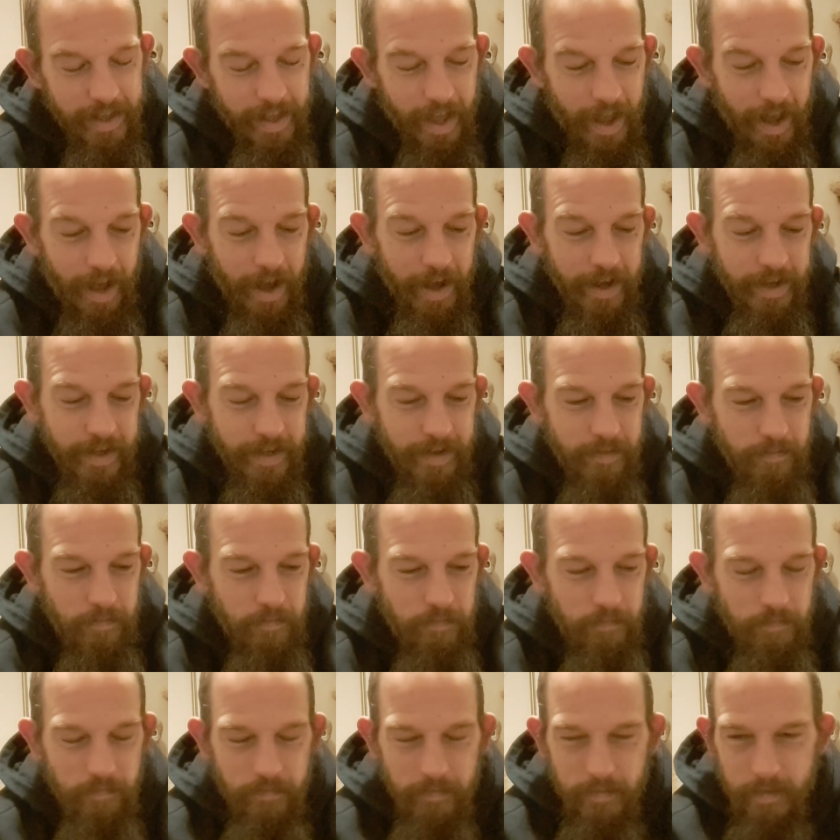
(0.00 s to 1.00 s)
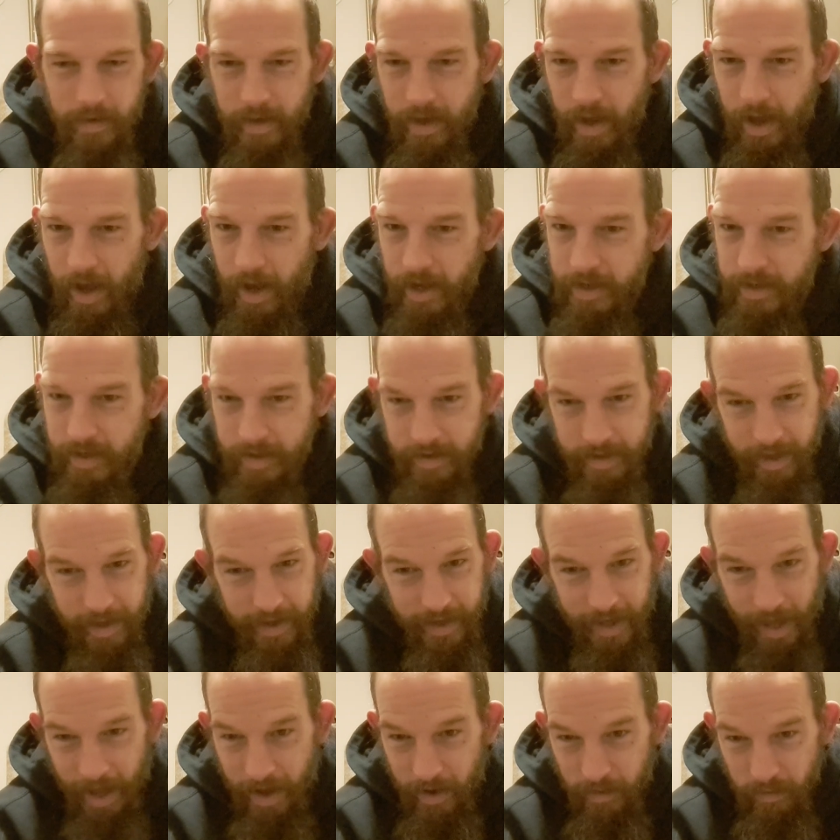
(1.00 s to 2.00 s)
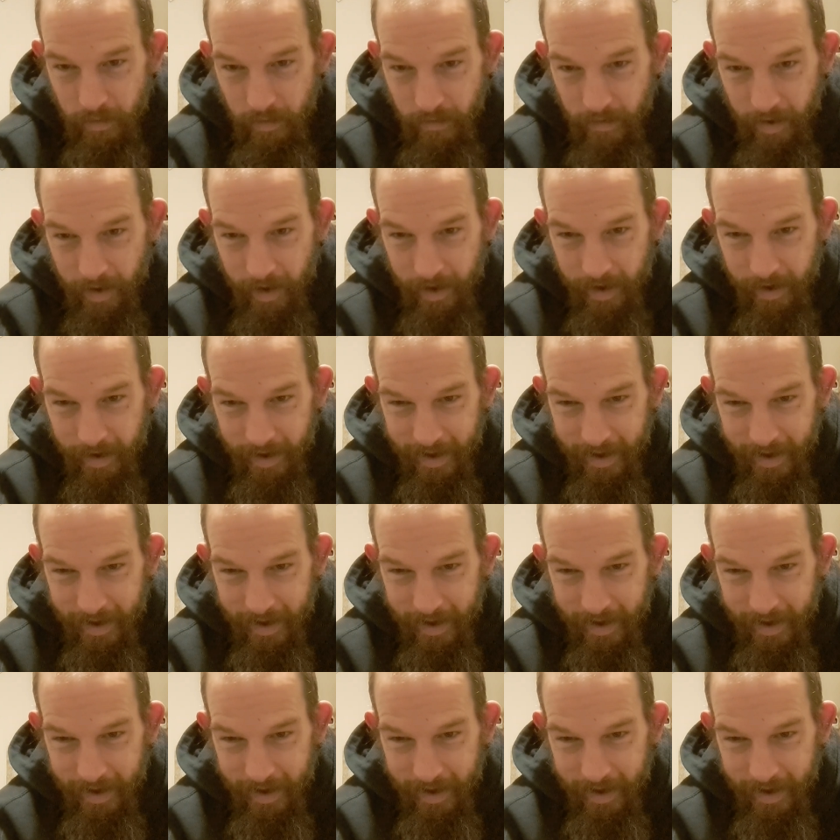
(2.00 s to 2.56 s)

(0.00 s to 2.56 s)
no, I I just didn't get on with it.